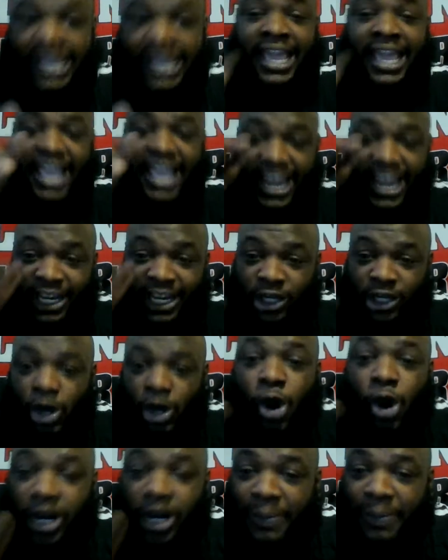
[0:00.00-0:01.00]
and the
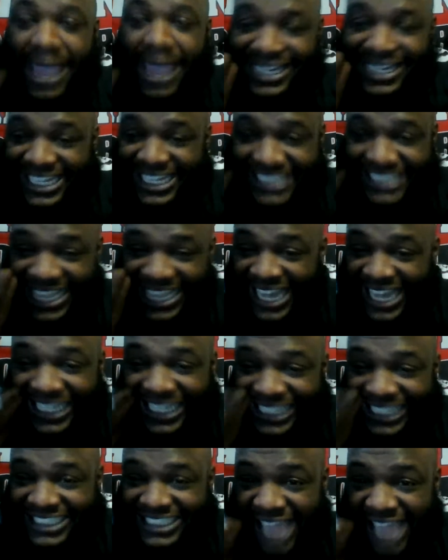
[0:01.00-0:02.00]
quarterback that's in
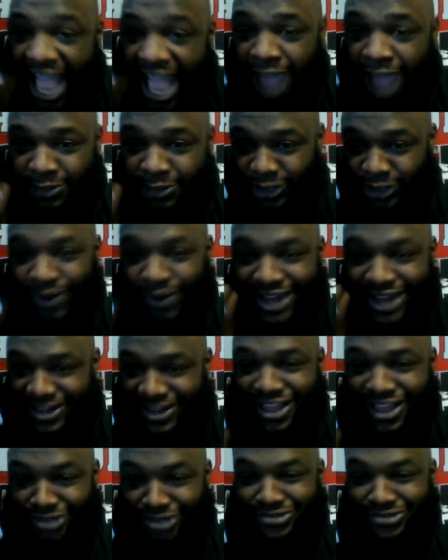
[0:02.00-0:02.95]
these comments right now.